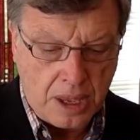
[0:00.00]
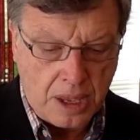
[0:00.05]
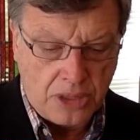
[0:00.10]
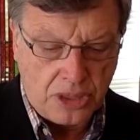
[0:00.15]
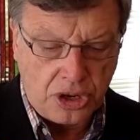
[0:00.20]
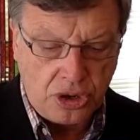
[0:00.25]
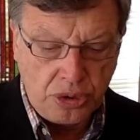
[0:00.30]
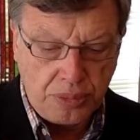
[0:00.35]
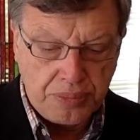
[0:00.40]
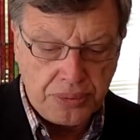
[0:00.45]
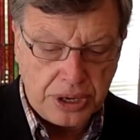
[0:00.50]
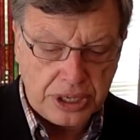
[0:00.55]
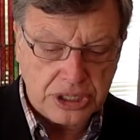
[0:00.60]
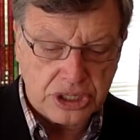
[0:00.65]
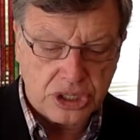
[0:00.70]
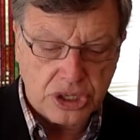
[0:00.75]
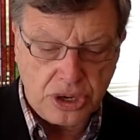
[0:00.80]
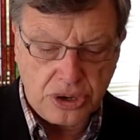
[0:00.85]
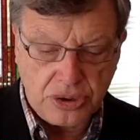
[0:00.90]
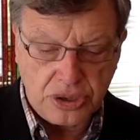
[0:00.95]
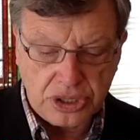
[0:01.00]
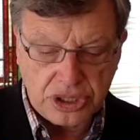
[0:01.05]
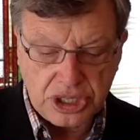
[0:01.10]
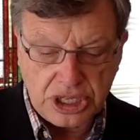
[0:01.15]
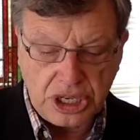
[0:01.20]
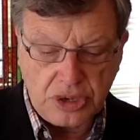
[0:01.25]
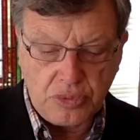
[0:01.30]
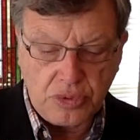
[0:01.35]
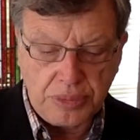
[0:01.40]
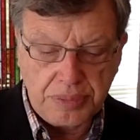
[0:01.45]
The new BRICS
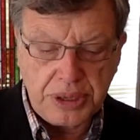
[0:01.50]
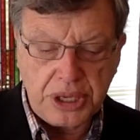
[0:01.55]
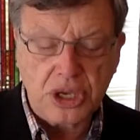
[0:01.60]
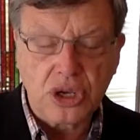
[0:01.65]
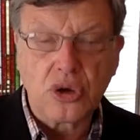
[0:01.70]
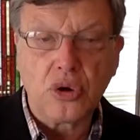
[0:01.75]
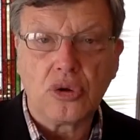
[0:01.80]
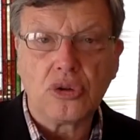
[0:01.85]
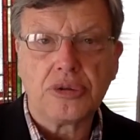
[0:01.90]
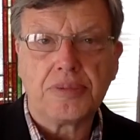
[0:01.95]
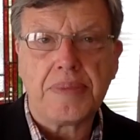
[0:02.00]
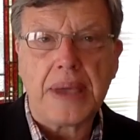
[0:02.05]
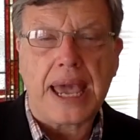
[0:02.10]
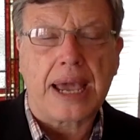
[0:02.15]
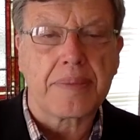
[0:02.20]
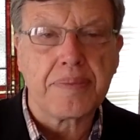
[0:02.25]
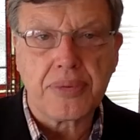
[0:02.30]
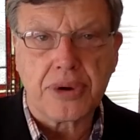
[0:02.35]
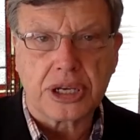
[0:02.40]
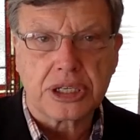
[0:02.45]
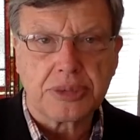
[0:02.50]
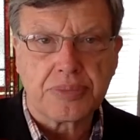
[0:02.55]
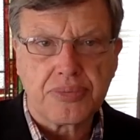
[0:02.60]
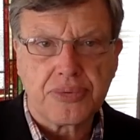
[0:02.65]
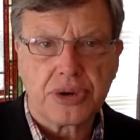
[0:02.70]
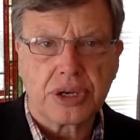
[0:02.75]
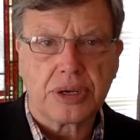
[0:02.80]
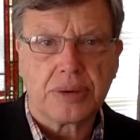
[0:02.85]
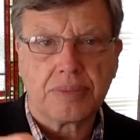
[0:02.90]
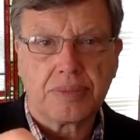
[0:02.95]
currency will be gold-backed.
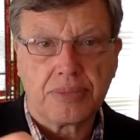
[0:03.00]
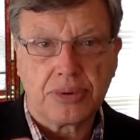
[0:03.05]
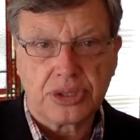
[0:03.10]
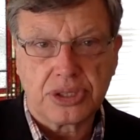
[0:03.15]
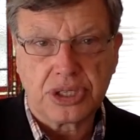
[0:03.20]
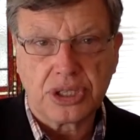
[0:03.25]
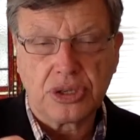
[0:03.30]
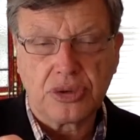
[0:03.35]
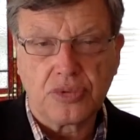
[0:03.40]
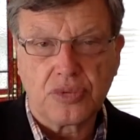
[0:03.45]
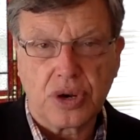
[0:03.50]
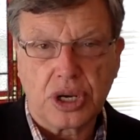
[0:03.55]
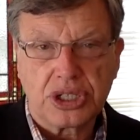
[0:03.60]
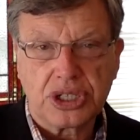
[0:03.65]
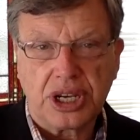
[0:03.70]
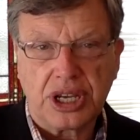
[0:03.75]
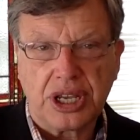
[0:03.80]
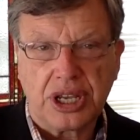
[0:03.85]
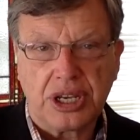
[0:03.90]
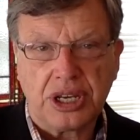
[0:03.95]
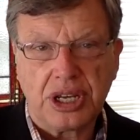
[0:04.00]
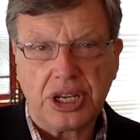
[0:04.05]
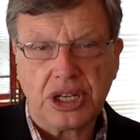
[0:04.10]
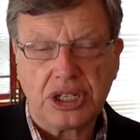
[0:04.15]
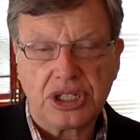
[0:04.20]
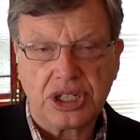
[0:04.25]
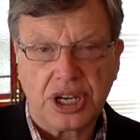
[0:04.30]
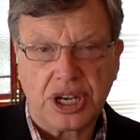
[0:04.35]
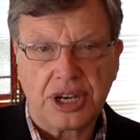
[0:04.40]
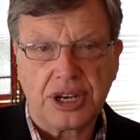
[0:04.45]
BRICS, Brazil, Russia,
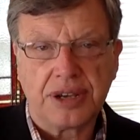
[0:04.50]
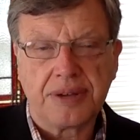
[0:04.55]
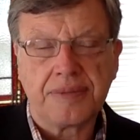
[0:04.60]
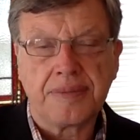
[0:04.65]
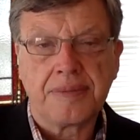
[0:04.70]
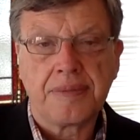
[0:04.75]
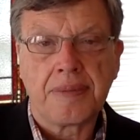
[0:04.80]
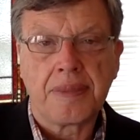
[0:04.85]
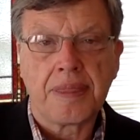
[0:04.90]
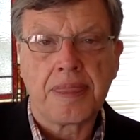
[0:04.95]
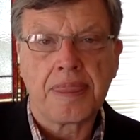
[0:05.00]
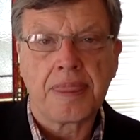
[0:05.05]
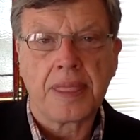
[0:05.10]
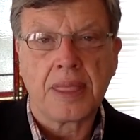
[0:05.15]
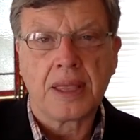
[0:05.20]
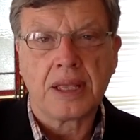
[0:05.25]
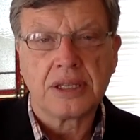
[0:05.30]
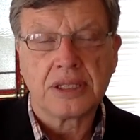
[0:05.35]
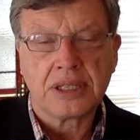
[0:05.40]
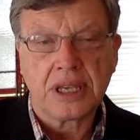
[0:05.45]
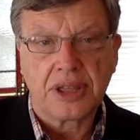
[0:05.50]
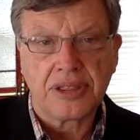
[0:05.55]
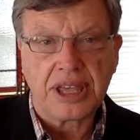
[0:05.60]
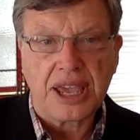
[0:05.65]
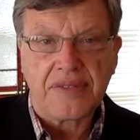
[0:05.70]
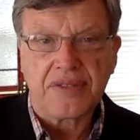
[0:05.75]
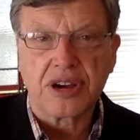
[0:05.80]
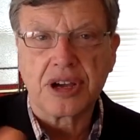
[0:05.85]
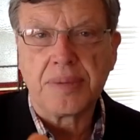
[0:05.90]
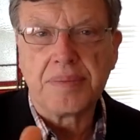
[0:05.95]
India, China, South
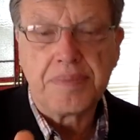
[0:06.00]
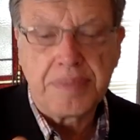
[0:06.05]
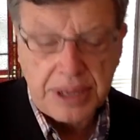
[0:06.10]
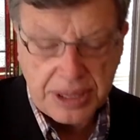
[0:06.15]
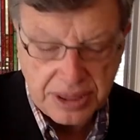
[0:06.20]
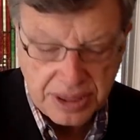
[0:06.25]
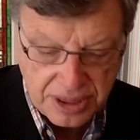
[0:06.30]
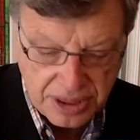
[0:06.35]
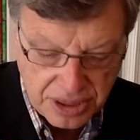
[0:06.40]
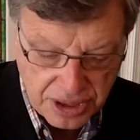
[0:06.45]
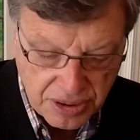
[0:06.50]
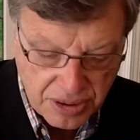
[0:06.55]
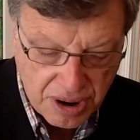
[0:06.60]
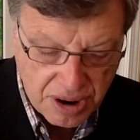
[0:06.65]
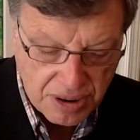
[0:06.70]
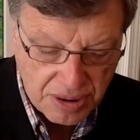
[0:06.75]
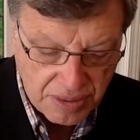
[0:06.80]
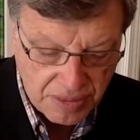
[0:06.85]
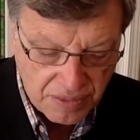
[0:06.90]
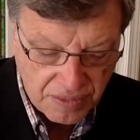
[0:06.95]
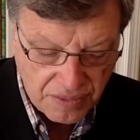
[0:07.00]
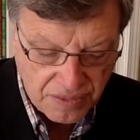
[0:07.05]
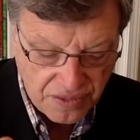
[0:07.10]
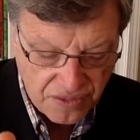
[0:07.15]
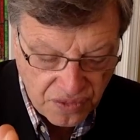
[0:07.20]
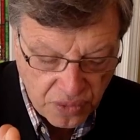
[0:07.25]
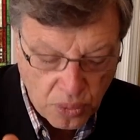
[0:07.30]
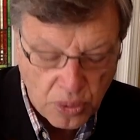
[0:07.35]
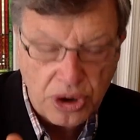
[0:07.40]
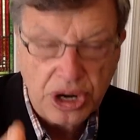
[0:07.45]
Africa. But there are
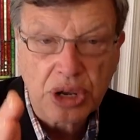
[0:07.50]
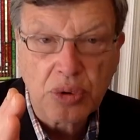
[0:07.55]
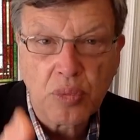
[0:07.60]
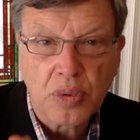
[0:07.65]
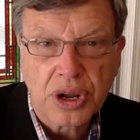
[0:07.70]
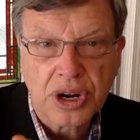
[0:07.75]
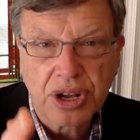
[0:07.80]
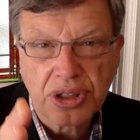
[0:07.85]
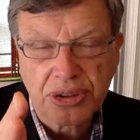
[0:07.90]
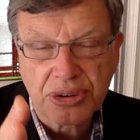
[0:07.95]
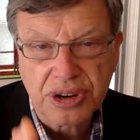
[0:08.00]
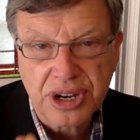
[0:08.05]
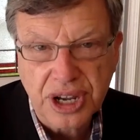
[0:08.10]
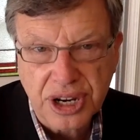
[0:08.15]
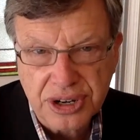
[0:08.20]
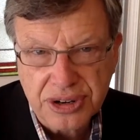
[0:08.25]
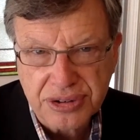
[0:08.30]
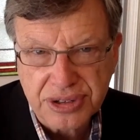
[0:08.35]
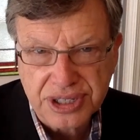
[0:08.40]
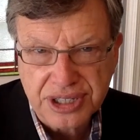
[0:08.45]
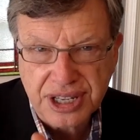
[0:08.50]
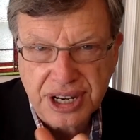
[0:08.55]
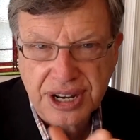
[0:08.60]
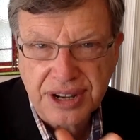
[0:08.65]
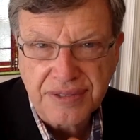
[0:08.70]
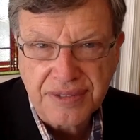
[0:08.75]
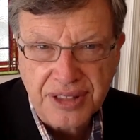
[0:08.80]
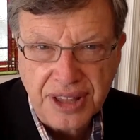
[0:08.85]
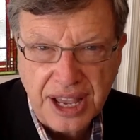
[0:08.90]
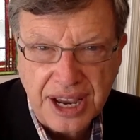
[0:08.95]
41 other countries that
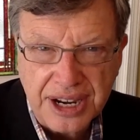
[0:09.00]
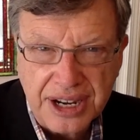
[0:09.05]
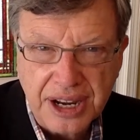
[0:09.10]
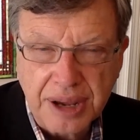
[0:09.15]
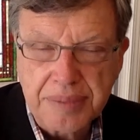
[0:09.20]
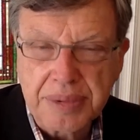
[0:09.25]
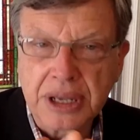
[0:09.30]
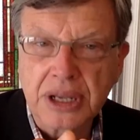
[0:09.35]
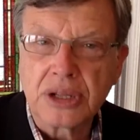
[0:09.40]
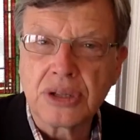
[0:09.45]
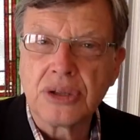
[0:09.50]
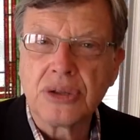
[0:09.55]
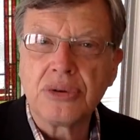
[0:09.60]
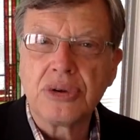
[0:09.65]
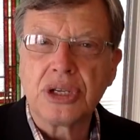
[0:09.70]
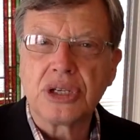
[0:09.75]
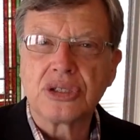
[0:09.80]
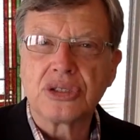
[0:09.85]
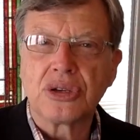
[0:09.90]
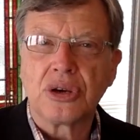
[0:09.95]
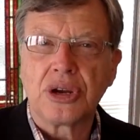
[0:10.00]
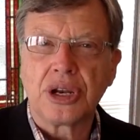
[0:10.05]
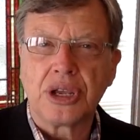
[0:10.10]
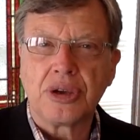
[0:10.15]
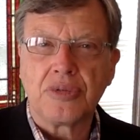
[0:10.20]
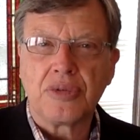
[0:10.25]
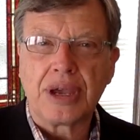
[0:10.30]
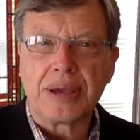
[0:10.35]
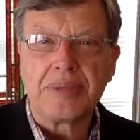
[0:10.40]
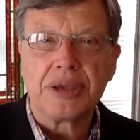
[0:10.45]
have lined up, including
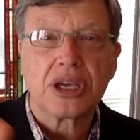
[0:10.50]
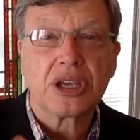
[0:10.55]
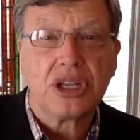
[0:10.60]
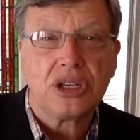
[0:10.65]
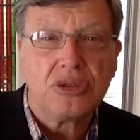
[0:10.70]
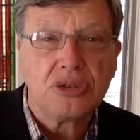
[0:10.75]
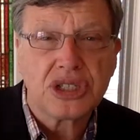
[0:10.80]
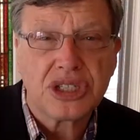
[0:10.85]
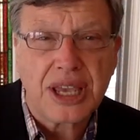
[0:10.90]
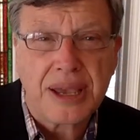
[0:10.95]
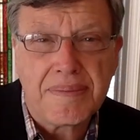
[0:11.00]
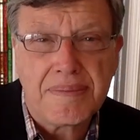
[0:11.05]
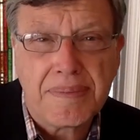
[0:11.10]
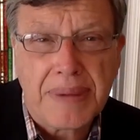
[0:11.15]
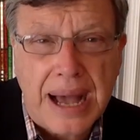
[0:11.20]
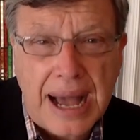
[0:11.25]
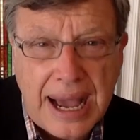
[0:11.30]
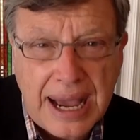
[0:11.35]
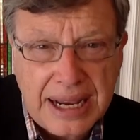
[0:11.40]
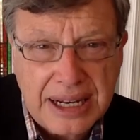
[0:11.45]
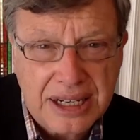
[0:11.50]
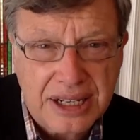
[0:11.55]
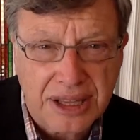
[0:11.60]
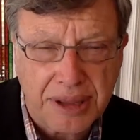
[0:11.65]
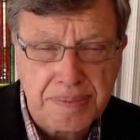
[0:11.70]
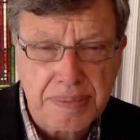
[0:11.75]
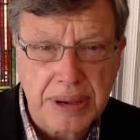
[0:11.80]
Saudi Arabia. Can you say bye to the